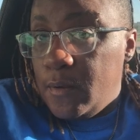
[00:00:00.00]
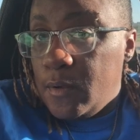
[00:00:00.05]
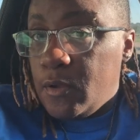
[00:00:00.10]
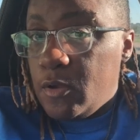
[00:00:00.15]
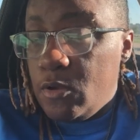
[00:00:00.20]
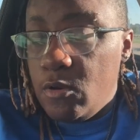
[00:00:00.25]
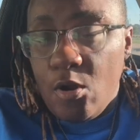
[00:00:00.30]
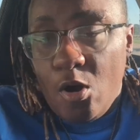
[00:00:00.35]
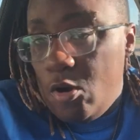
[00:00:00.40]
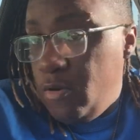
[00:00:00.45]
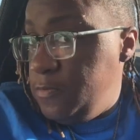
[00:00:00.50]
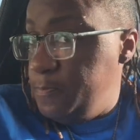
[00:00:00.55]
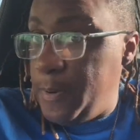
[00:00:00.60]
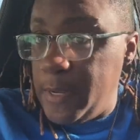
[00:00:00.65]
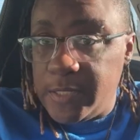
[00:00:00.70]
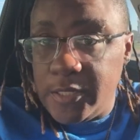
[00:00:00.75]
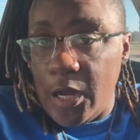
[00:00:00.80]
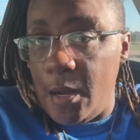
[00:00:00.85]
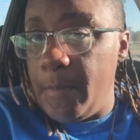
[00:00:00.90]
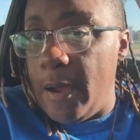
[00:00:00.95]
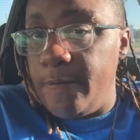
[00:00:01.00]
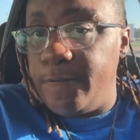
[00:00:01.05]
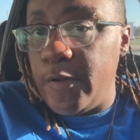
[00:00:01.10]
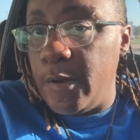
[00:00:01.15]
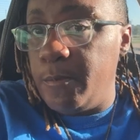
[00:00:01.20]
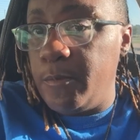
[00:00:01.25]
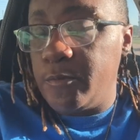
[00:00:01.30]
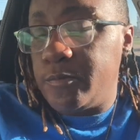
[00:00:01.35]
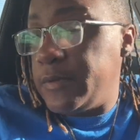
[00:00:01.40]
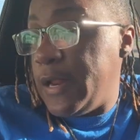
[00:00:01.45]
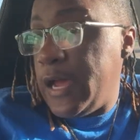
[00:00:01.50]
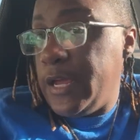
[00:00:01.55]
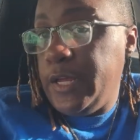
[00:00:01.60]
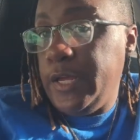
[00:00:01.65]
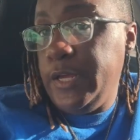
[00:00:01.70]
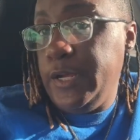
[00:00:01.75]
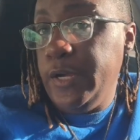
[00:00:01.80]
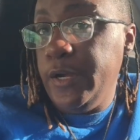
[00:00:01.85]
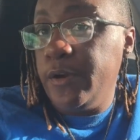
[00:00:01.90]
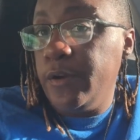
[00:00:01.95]
you know, but some of my family was not
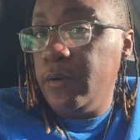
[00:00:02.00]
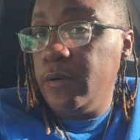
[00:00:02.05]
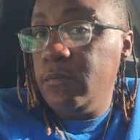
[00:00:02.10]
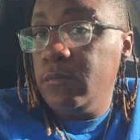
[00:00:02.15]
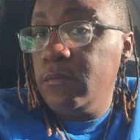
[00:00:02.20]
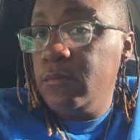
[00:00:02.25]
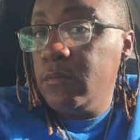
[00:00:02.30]
here,